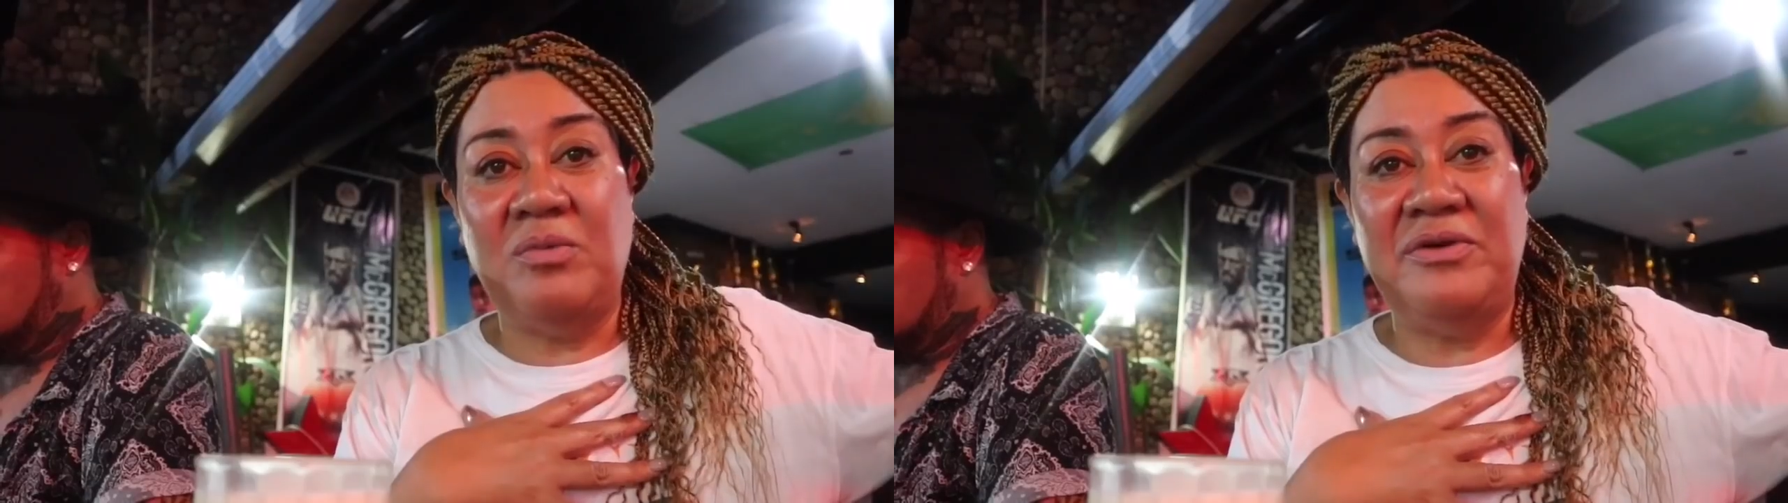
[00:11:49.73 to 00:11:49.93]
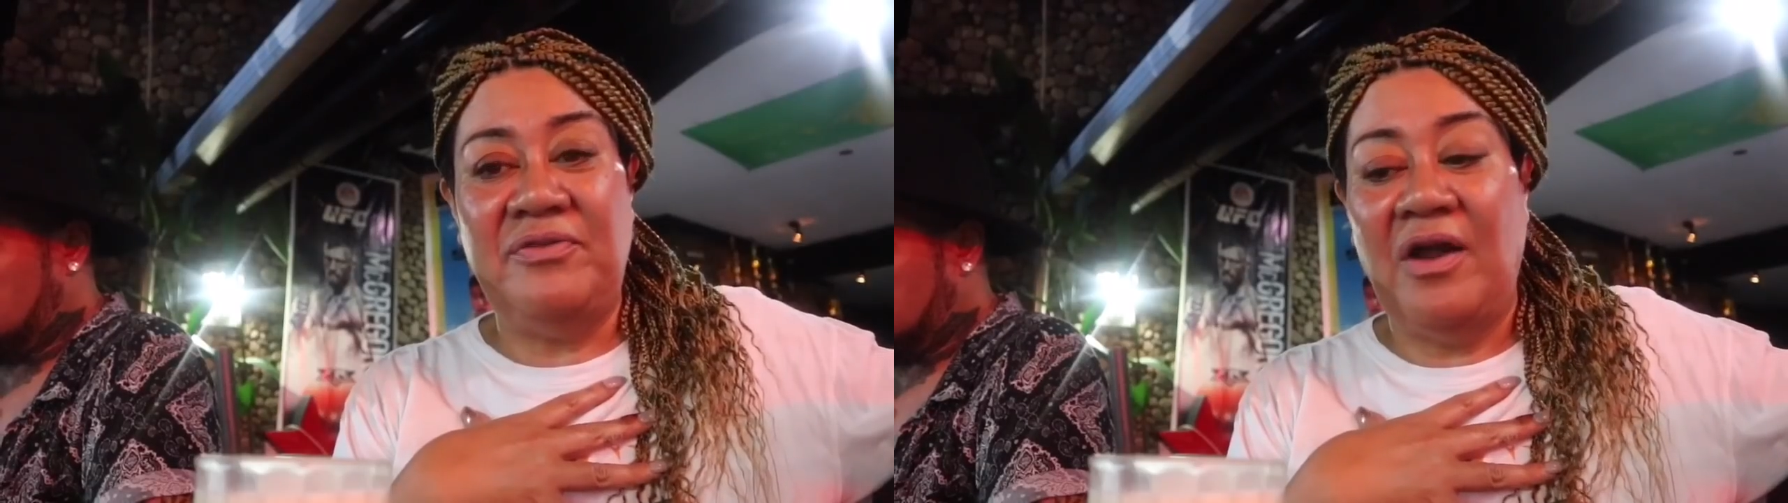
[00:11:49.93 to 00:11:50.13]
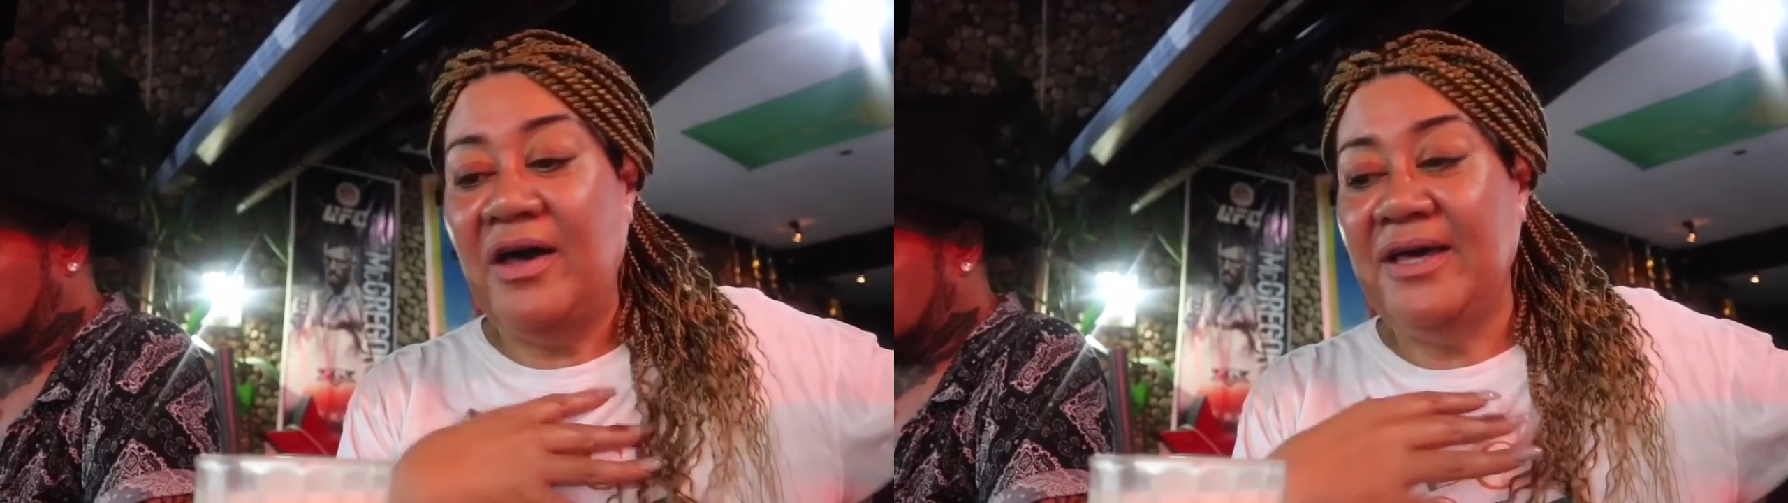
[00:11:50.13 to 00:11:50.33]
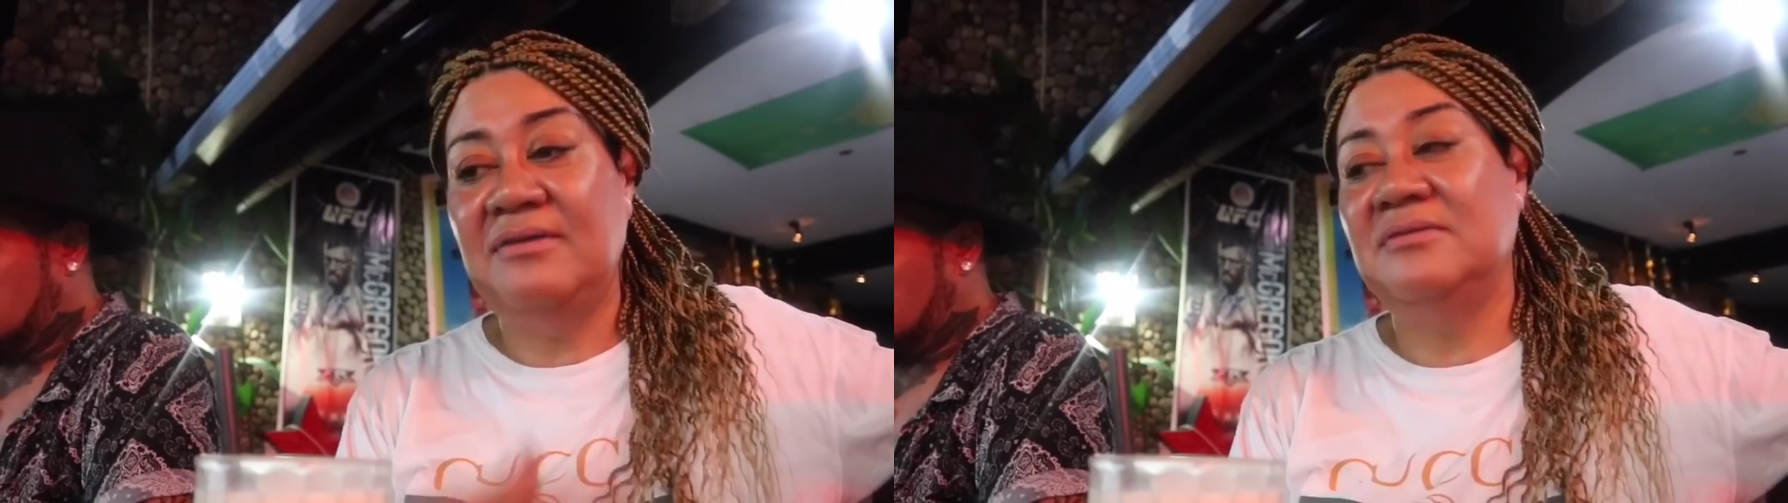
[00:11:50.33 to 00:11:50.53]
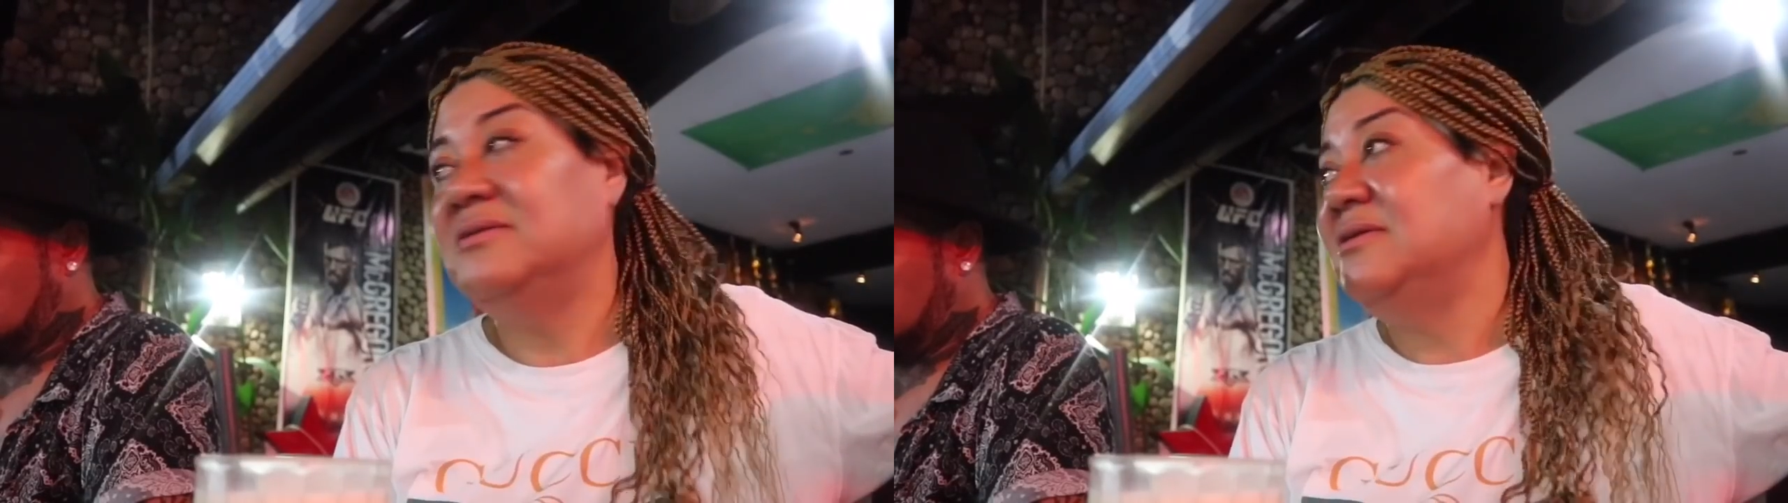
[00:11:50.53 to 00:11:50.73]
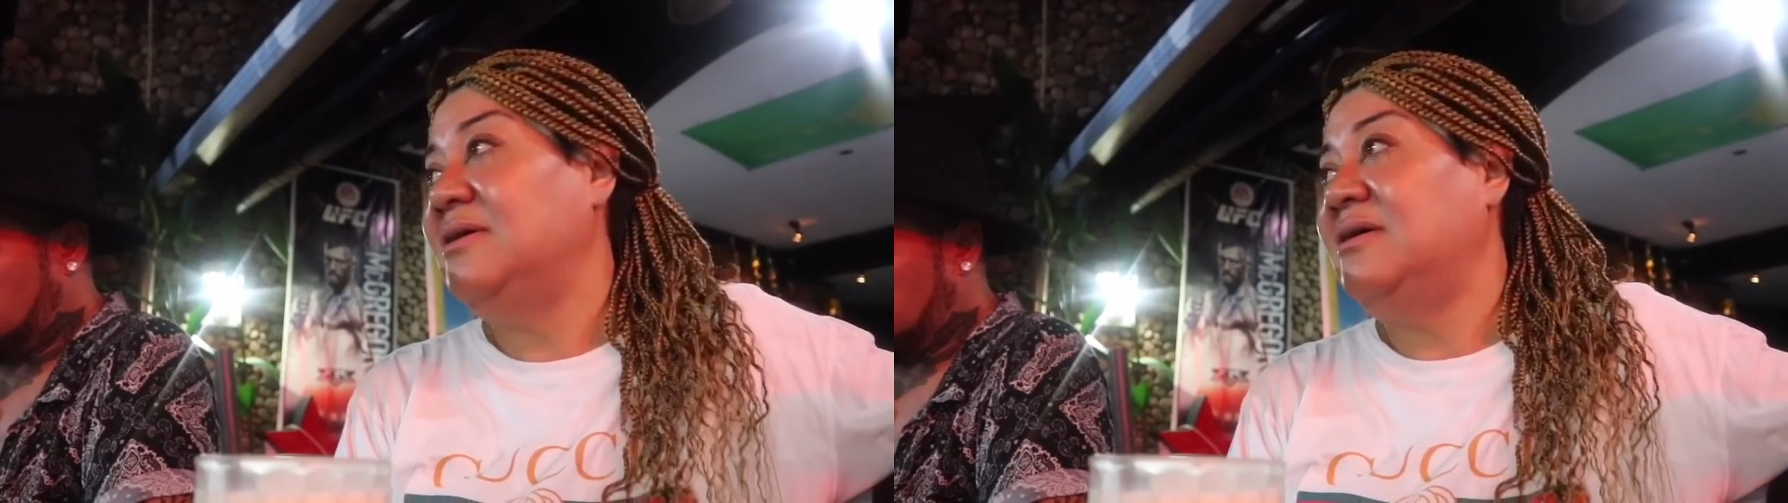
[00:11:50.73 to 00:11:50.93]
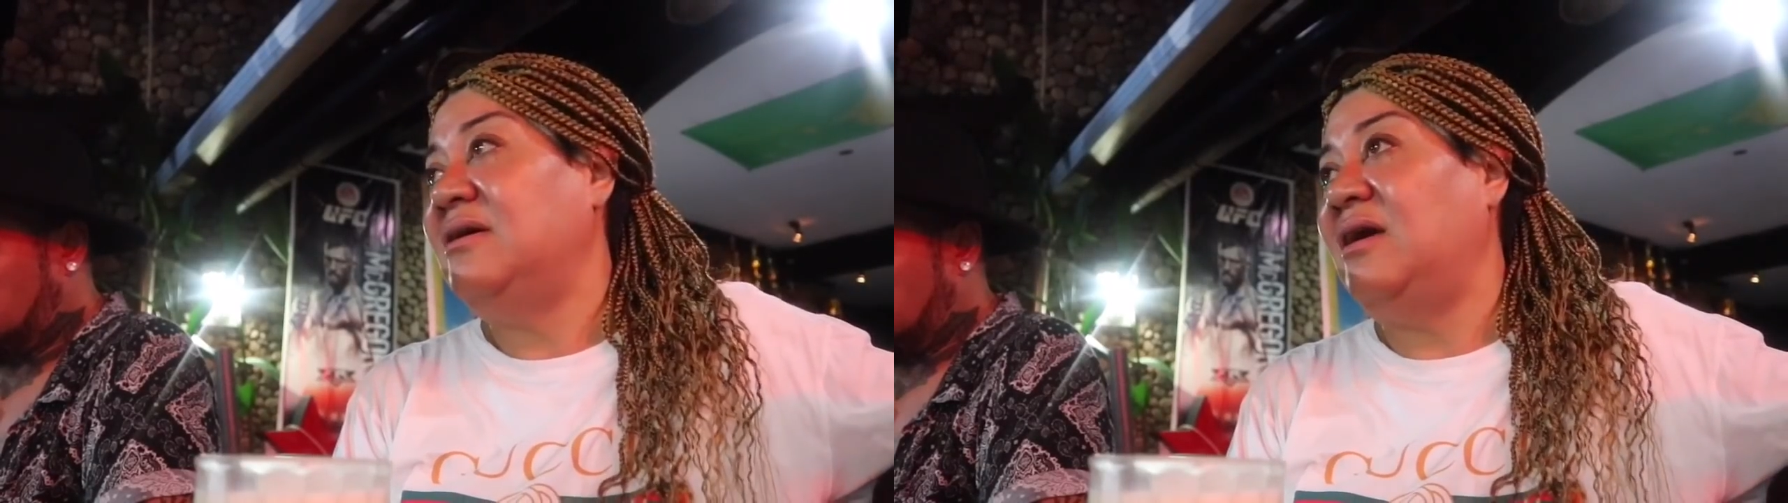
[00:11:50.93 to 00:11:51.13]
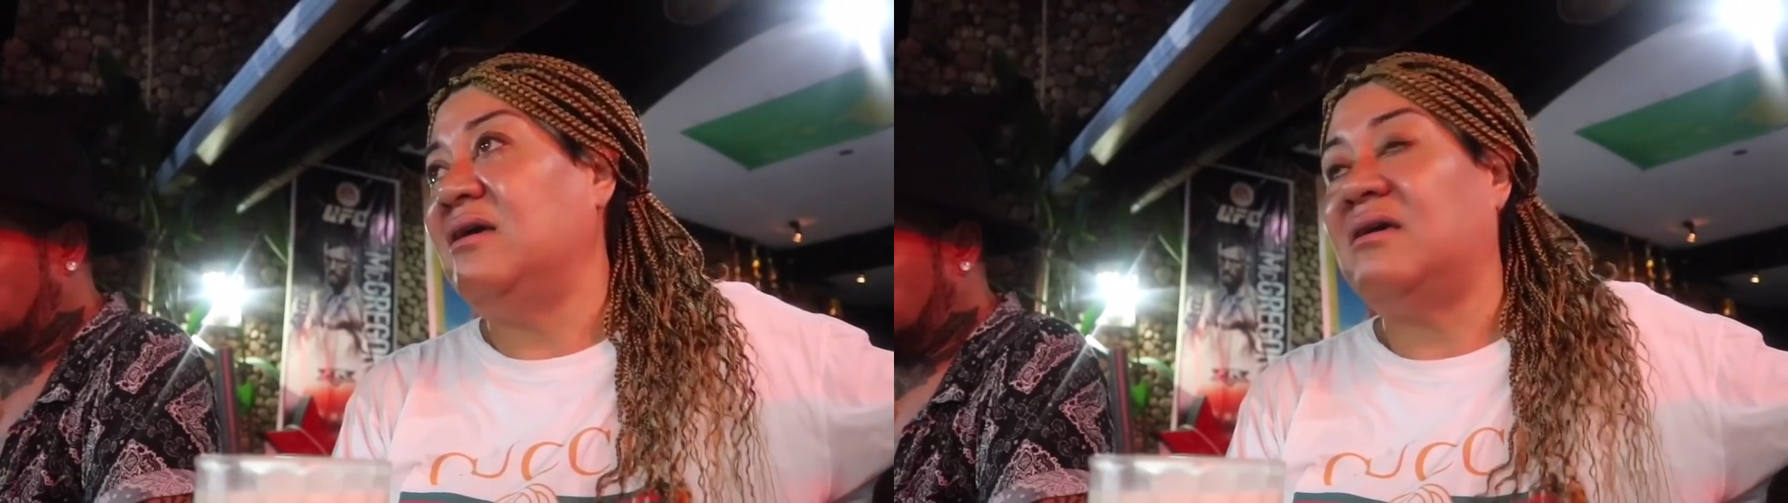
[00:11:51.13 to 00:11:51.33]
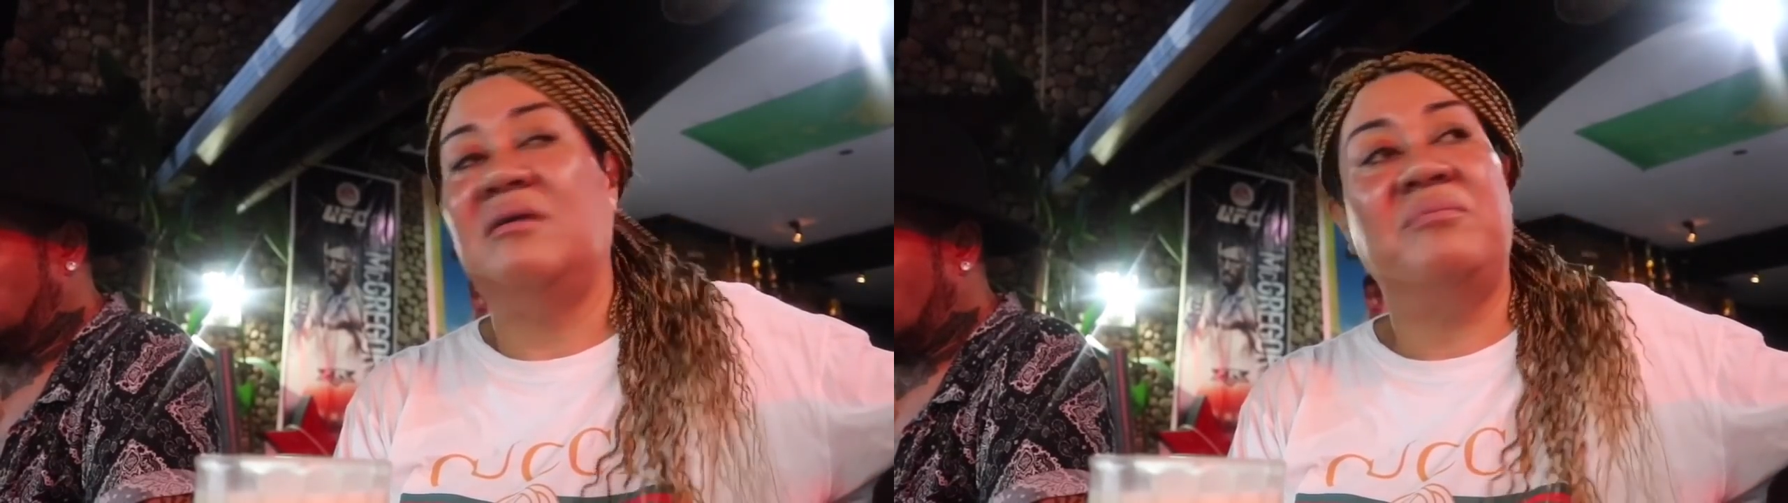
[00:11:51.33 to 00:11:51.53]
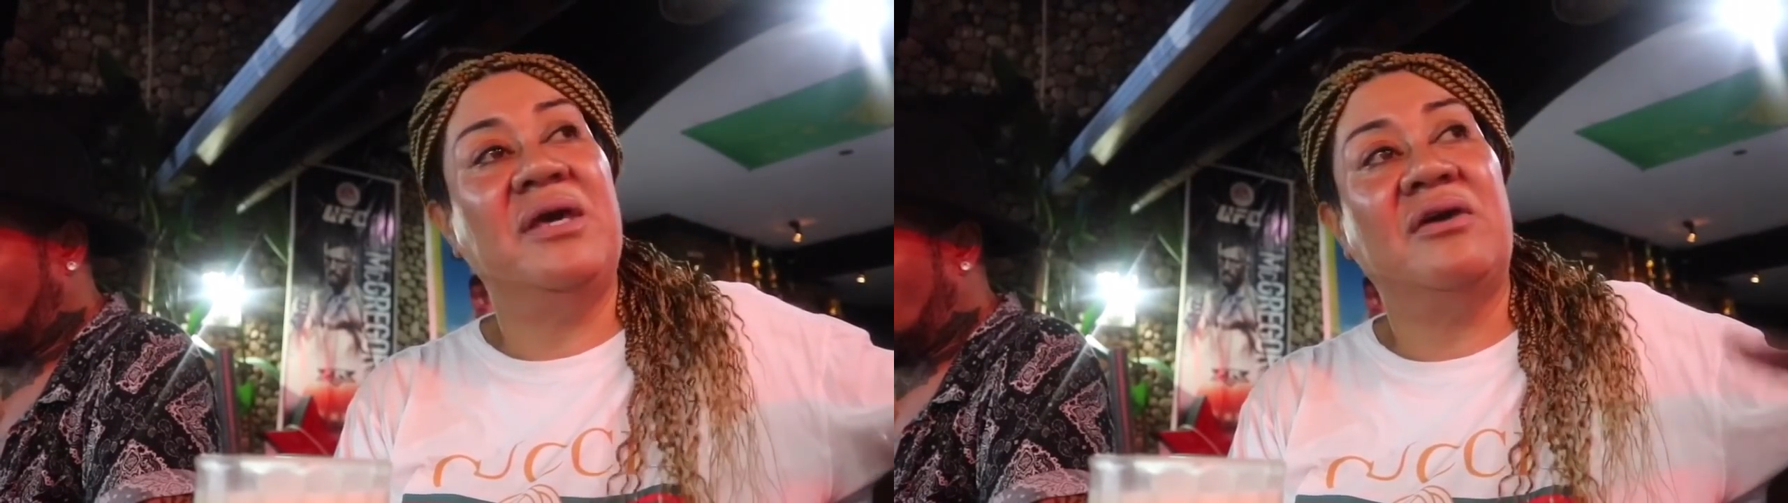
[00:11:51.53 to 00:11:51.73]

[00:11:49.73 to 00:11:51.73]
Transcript: we fly. It can be